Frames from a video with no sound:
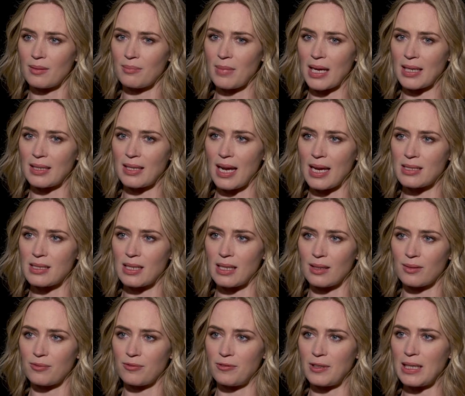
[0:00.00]

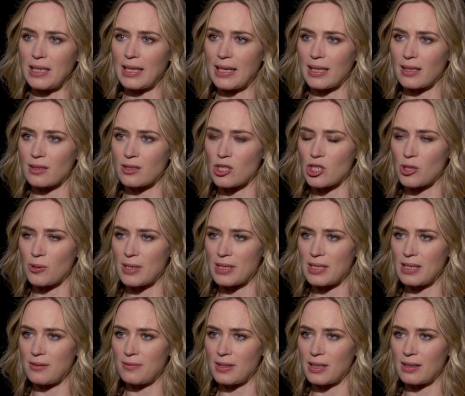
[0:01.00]
magnetic feeling to
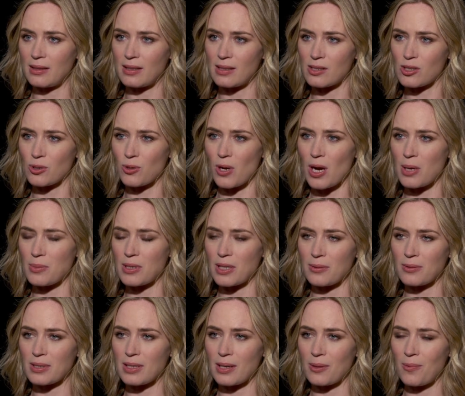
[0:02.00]
it. Even in the script,
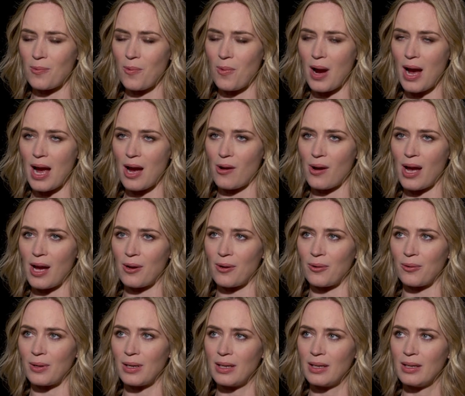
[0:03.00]
I was like, wow,
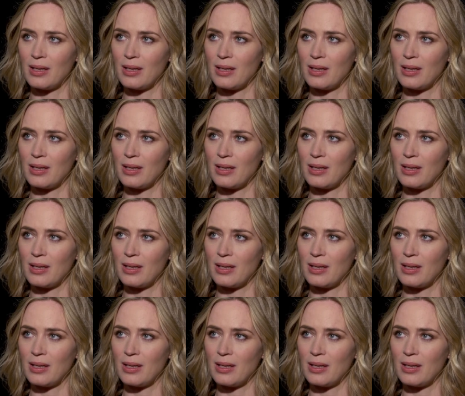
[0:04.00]
how